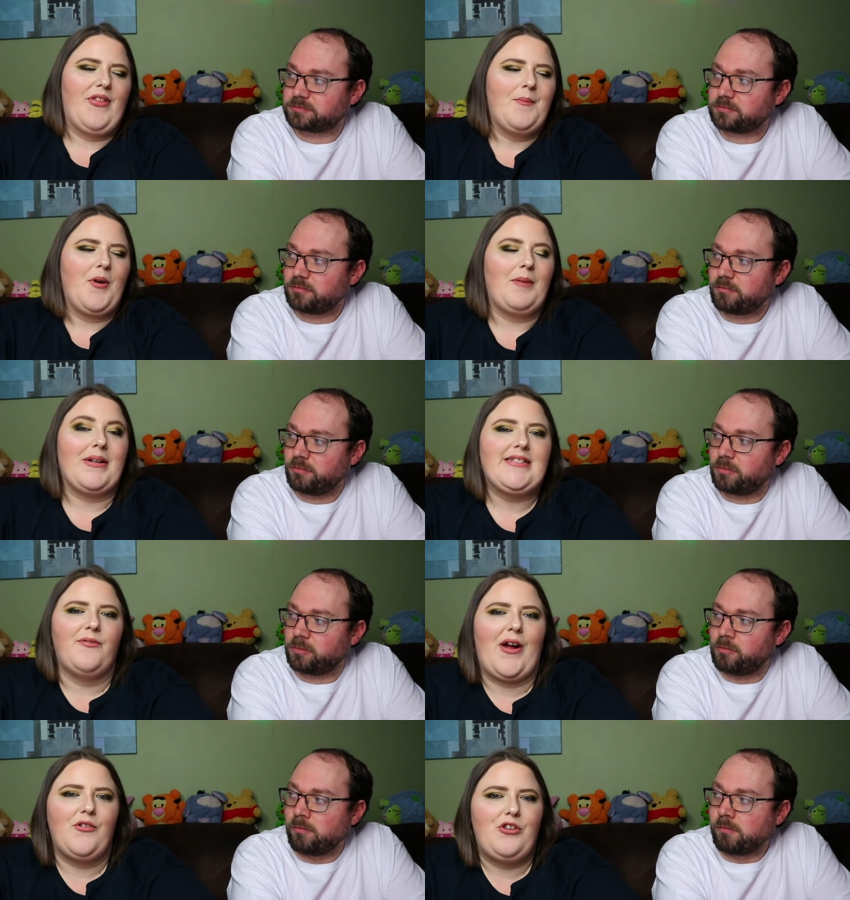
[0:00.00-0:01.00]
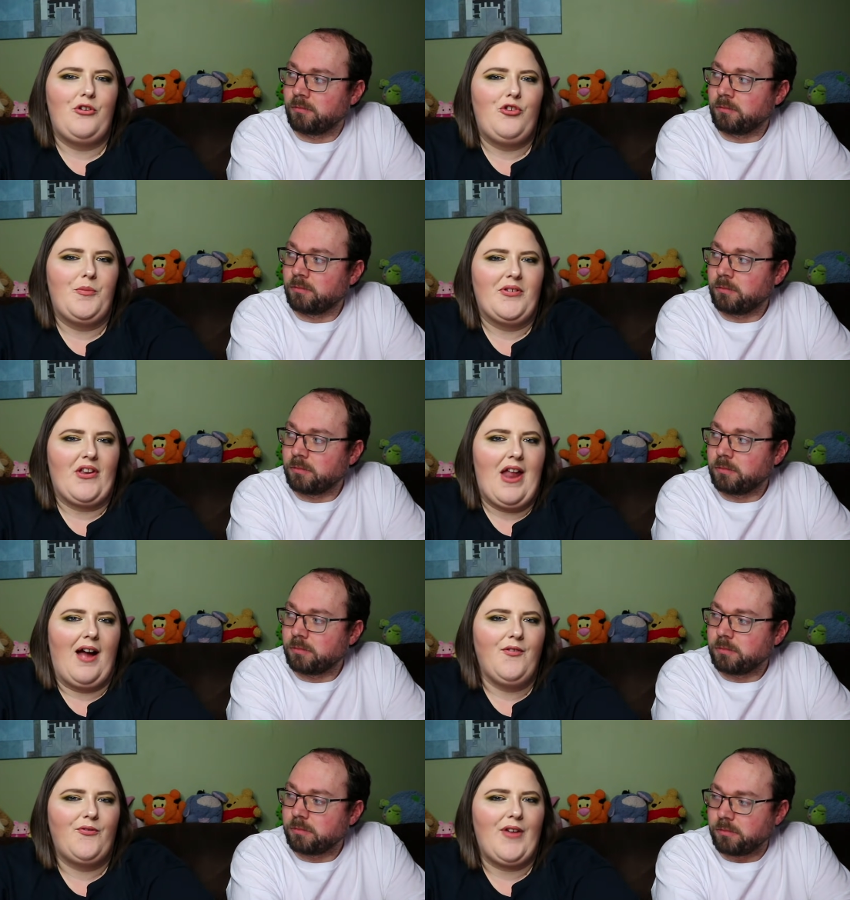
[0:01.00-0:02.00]
Speaker 1: I think putting myself out on YouTube is
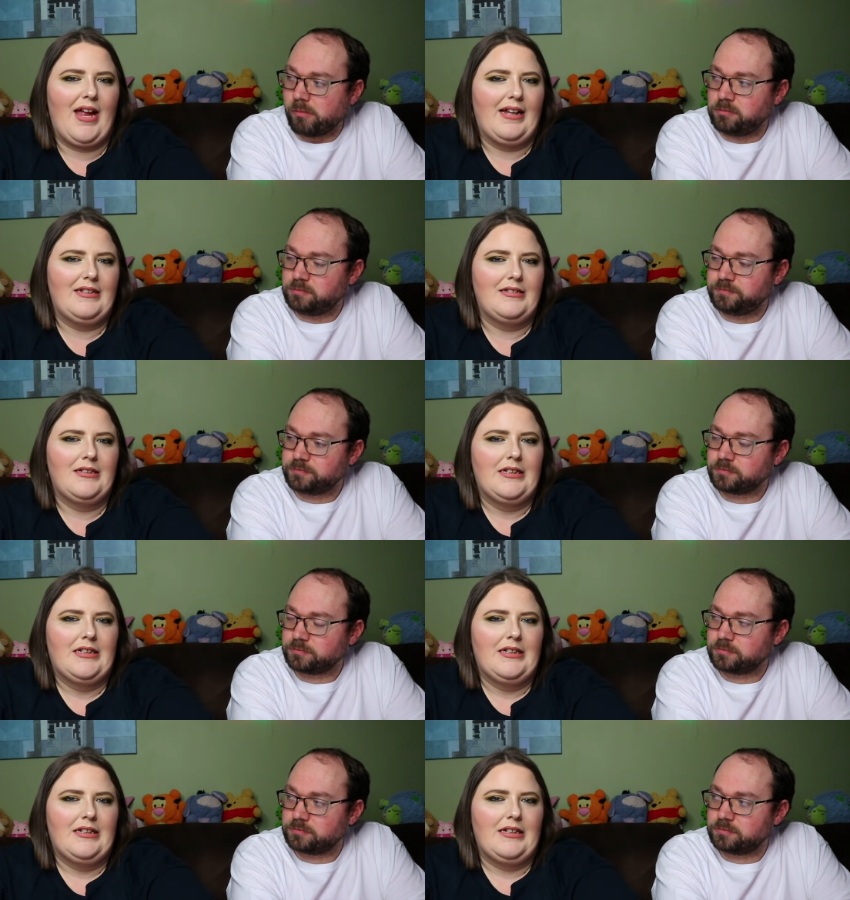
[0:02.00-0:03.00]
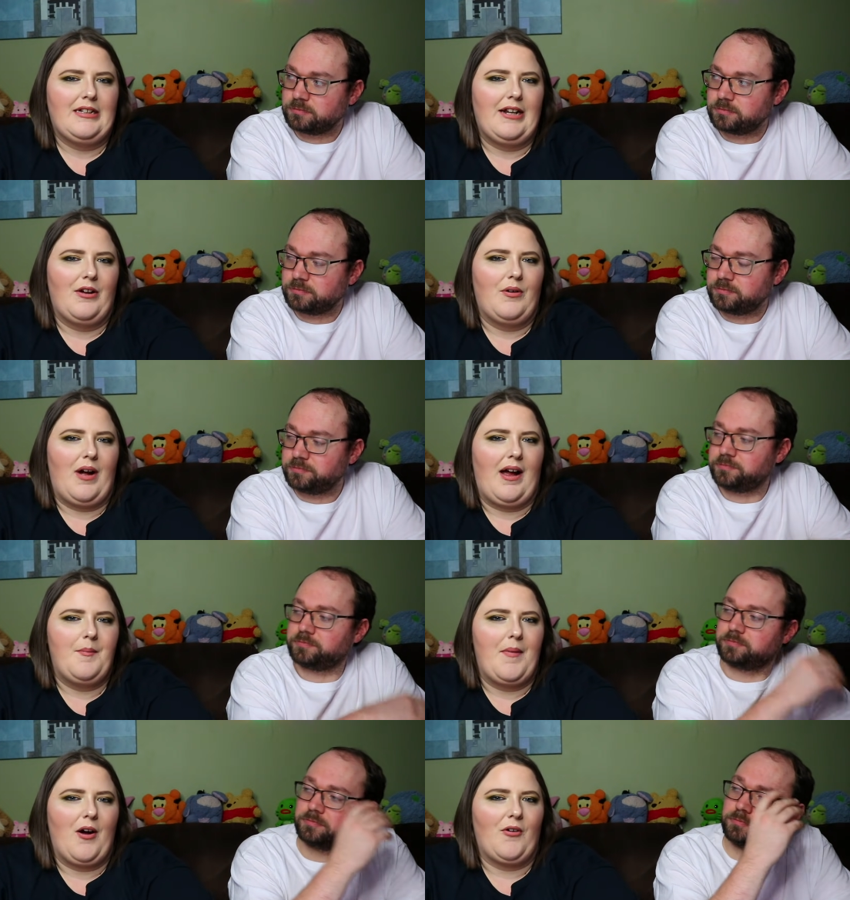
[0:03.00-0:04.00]
enough, and, you know,
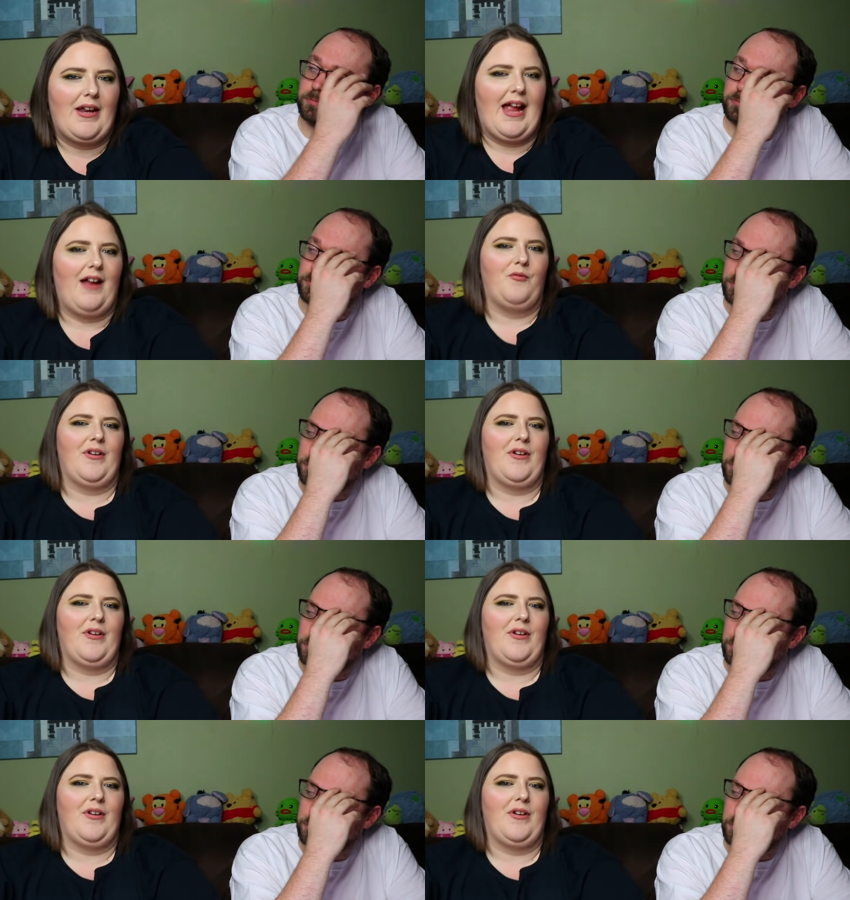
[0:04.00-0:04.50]
I'm already at